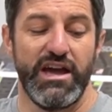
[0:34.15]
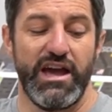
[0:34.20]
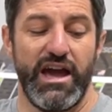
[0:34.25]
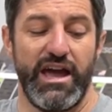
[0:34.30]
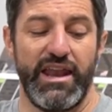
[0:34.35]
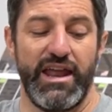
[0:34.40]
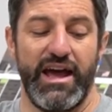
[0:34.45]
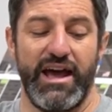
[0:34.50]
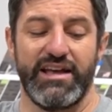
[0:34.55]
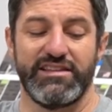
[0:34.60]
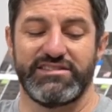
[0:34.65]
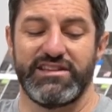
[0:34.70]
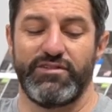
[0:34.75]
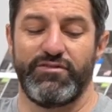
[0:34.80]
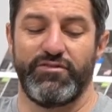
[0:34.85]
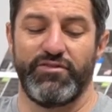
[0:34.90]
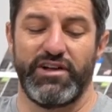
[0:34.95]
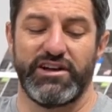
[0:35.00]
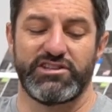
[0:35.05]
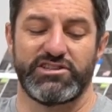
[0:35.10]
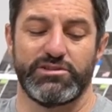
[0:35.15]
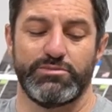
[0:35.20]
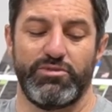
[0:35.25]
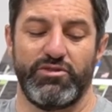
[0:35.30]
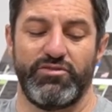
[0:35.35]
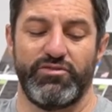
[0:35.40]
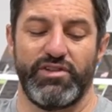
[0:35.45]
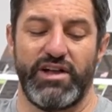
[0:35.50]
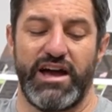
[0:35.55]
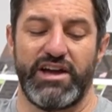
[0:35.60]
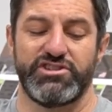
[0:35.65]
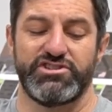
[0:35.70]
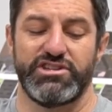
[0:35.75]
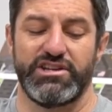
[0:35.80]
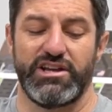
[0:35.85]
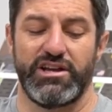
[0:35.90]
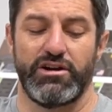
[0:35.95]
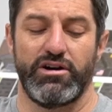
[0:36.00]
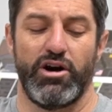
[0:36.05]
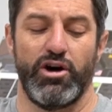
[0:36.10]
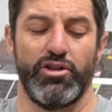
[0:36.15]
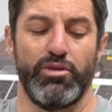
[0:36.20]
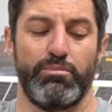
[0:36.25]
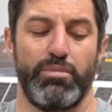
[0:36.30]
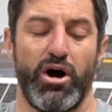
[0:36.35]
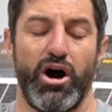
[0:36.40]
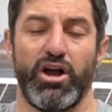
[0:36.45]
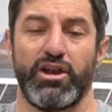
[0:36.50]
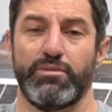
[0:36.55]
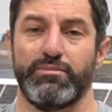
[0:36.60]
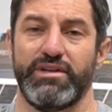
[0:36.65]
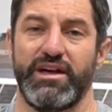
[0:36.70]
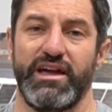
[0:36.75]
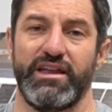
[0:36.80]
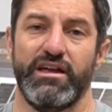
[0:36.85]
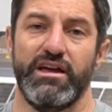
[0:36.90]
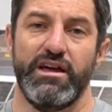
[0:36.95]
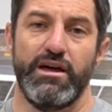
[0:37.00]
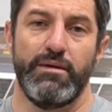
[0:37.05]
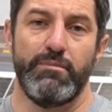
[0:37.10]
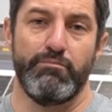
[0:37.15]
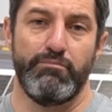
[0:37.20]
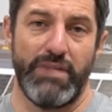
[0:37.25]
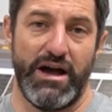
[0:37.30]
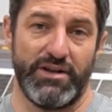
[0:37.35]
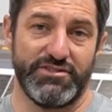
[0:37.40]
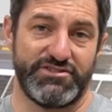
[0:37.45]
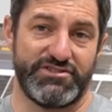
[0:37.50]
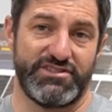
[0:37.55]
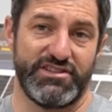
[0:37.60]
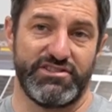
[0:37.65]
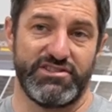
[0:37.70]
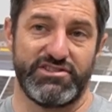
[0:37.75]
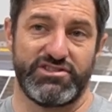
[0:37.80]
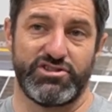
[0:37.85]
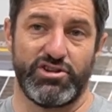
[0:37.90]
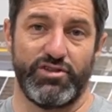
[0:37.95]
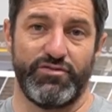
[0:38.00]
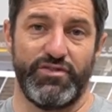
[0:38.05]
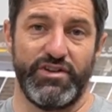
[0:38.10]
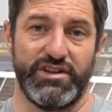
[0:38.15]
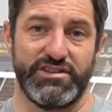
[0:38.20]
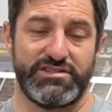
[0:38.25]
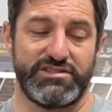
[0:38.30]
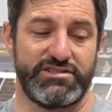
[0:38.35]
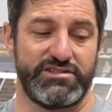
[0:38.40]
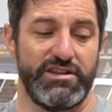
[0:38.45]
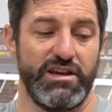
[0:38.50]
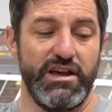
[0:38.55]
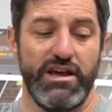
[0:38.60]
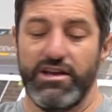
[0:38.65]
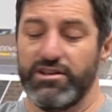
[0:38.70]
and has a flexible flashing on the bottom that mounts to the surface.